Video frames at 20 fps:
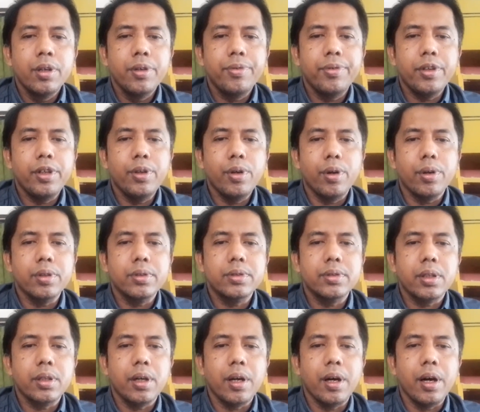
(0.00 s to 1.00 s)
Videos
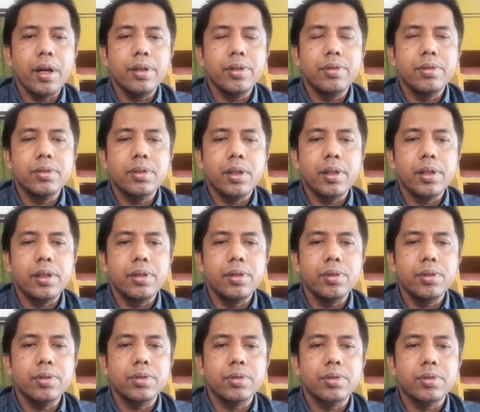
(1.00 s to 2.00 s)
that are usually
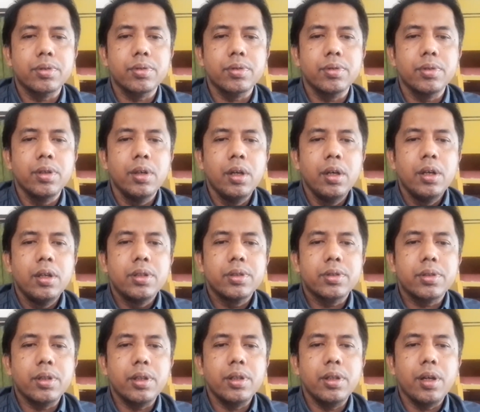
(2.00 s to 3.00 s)
used to
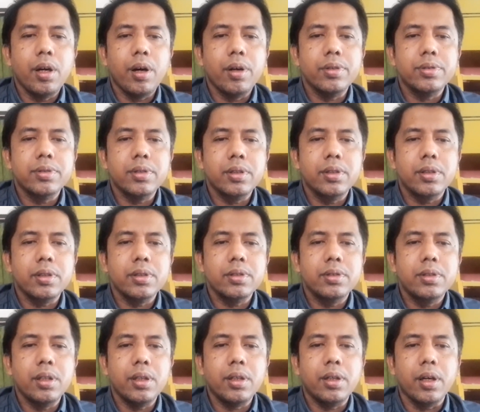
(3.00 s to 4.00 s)
treat autistic
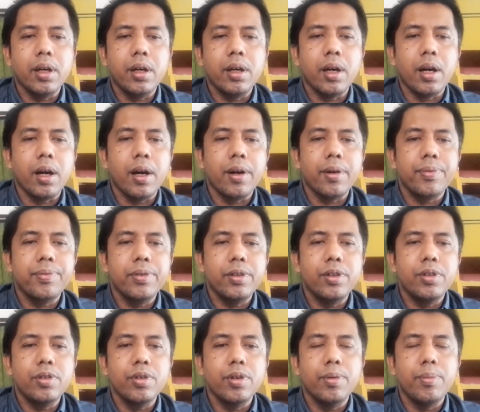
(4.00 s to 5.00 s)
children are
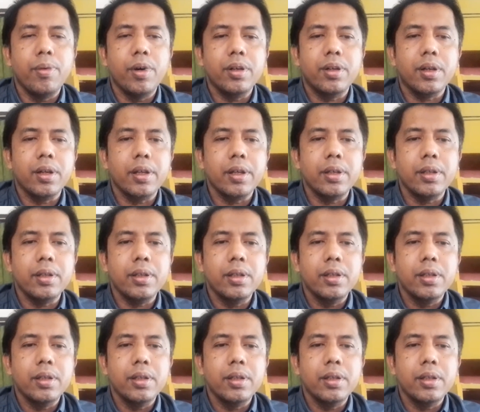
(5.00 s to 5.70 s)
video modeling,